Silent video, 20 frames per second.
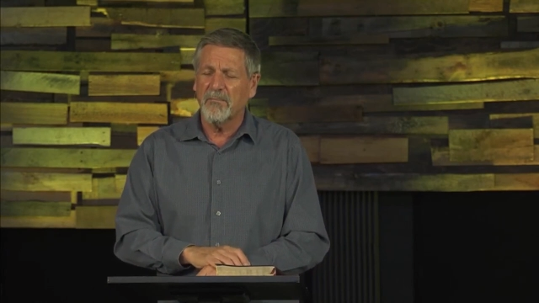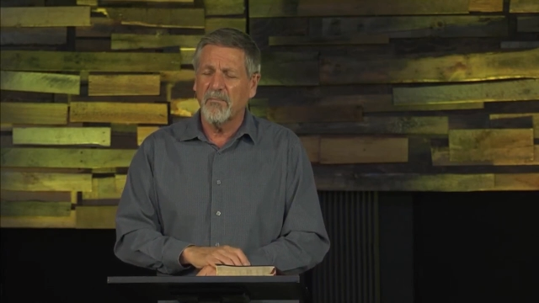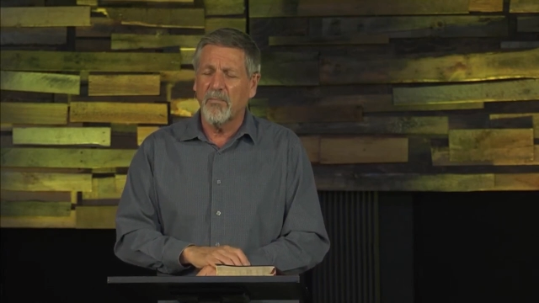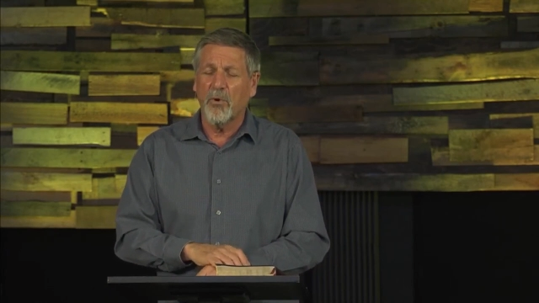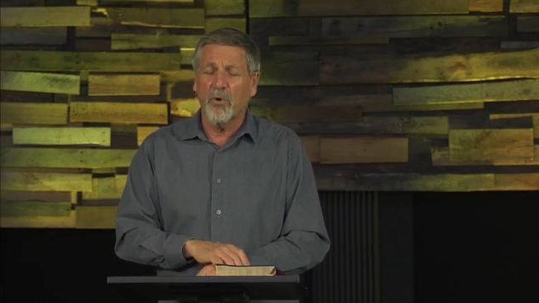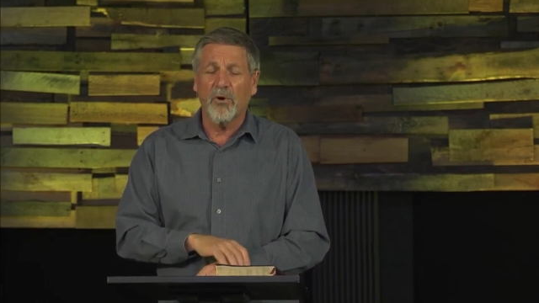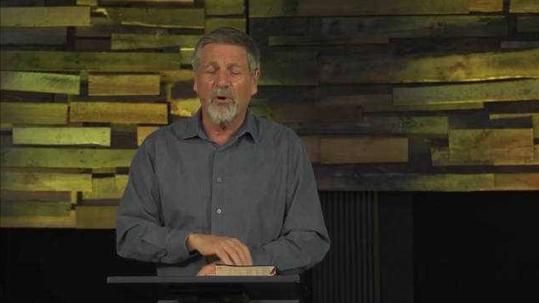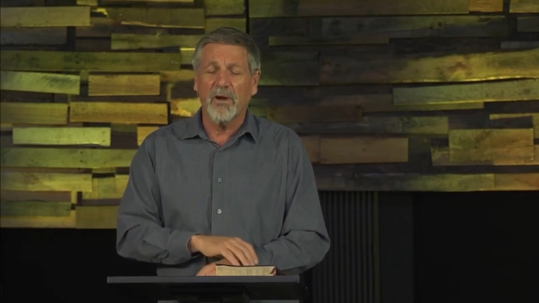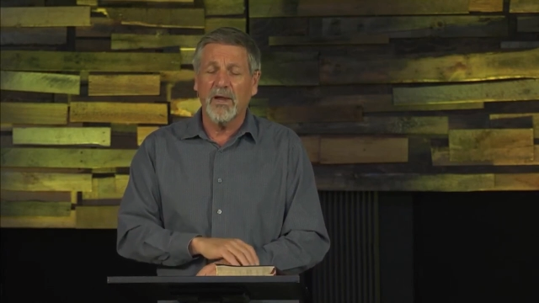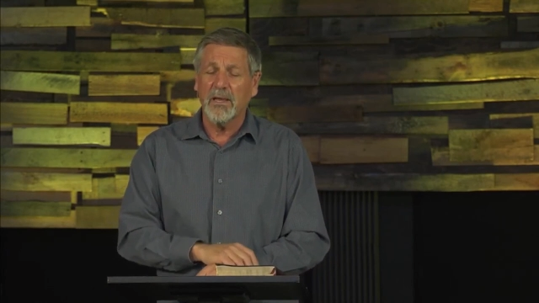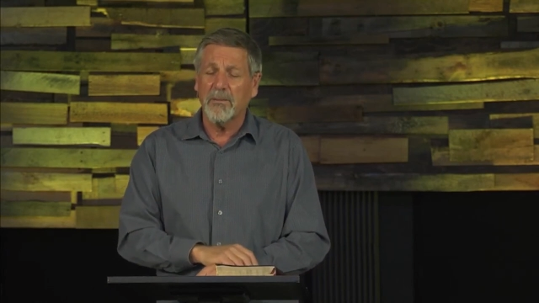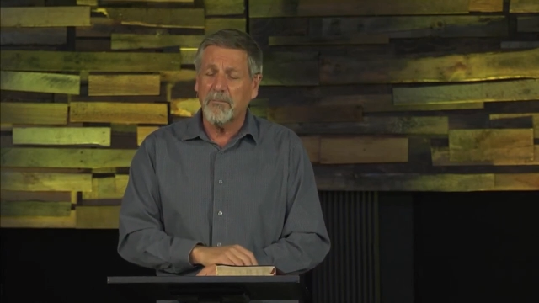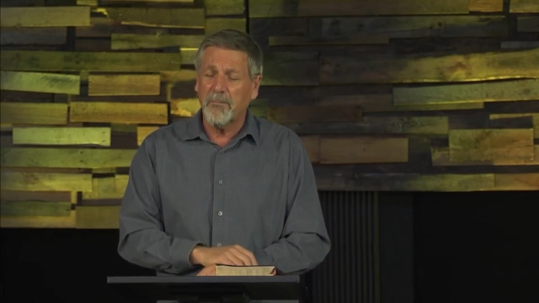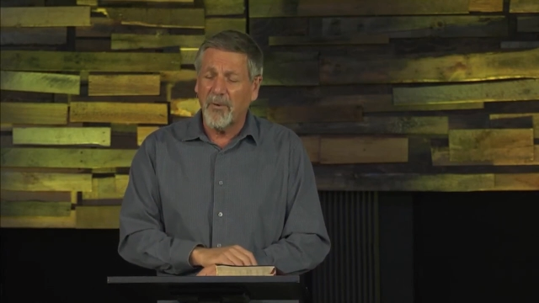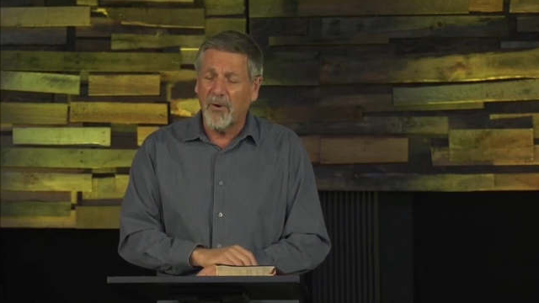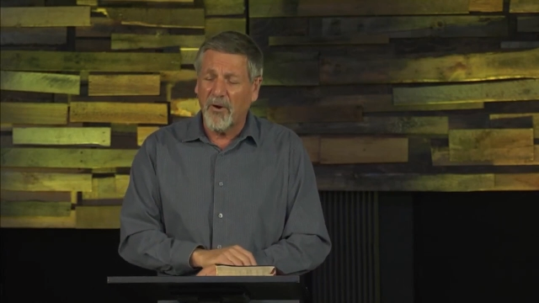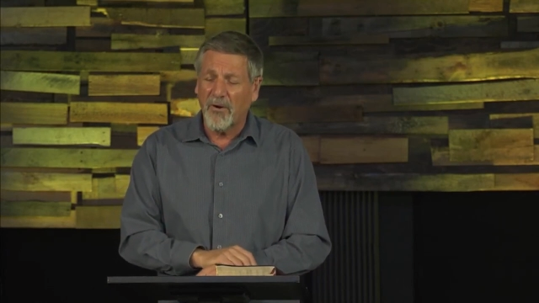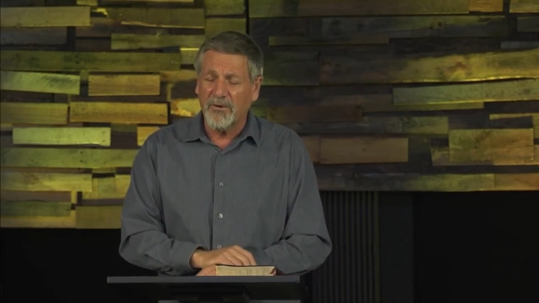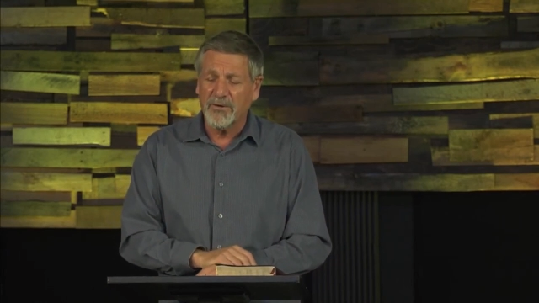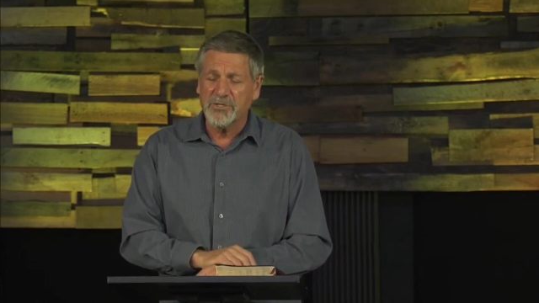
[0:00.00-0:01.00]
more
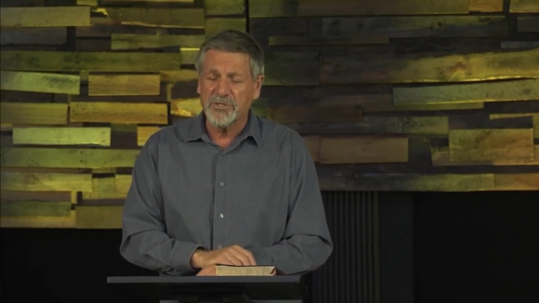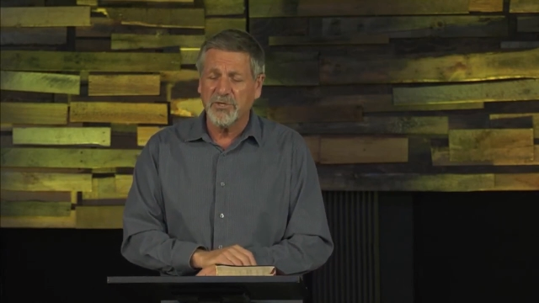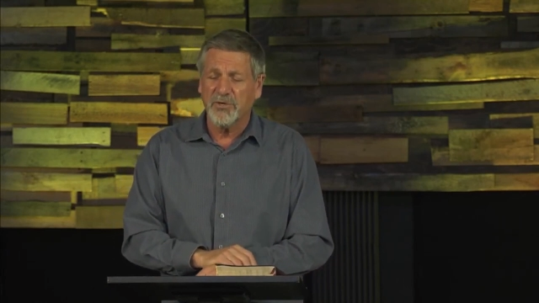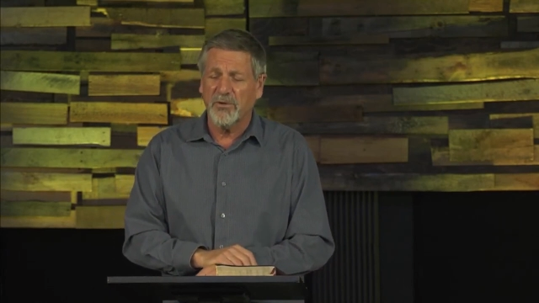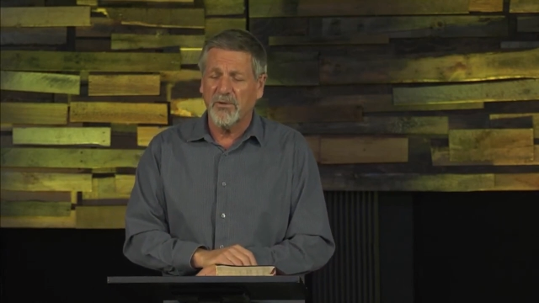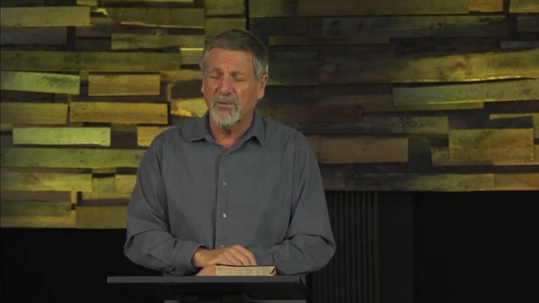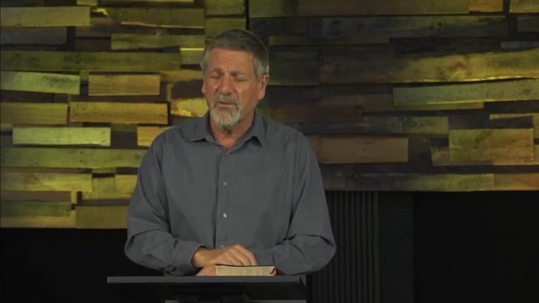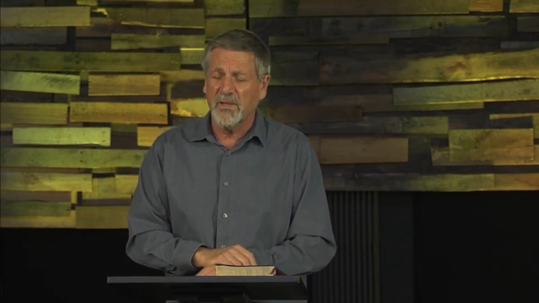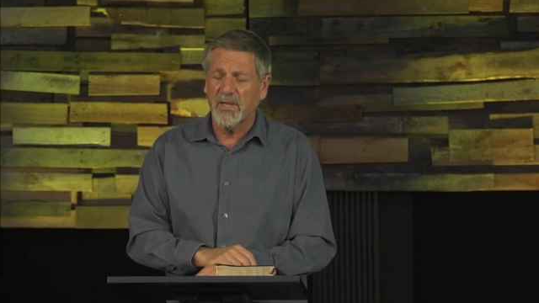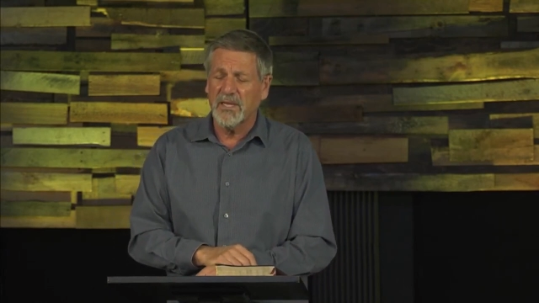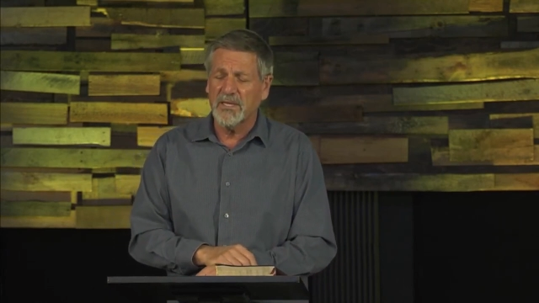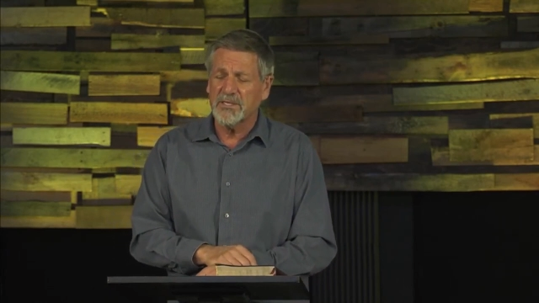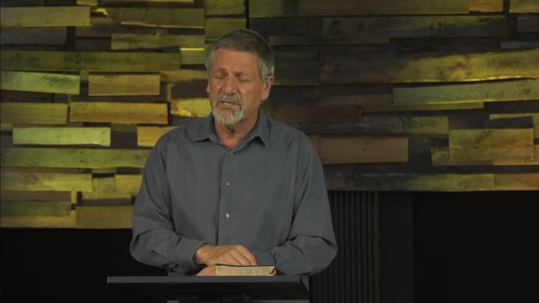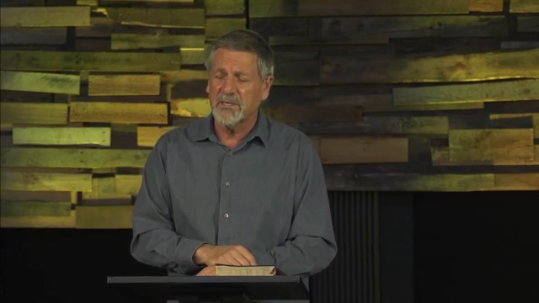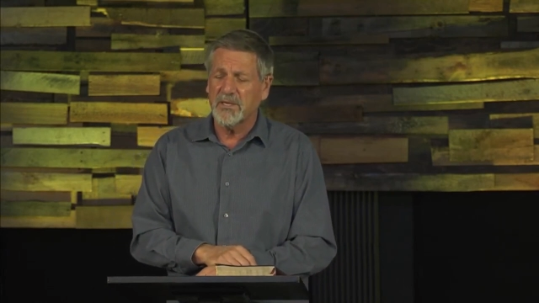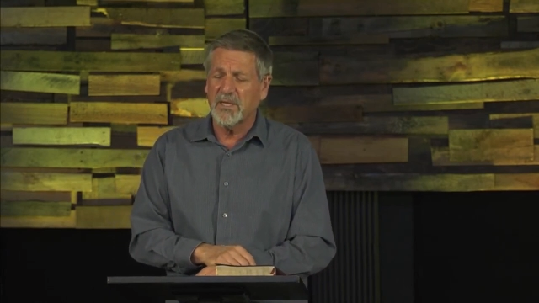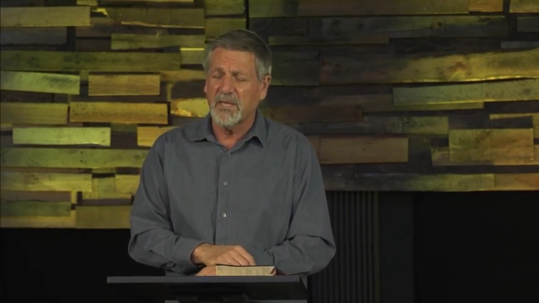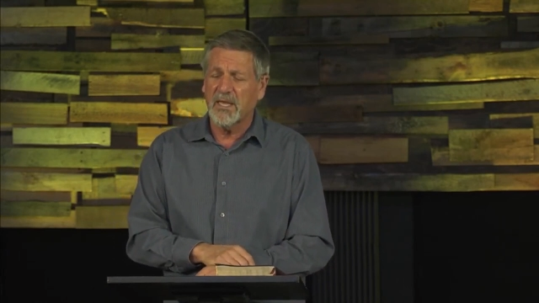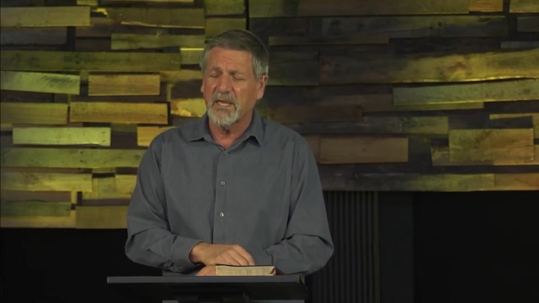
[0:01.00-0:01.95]
impartial in,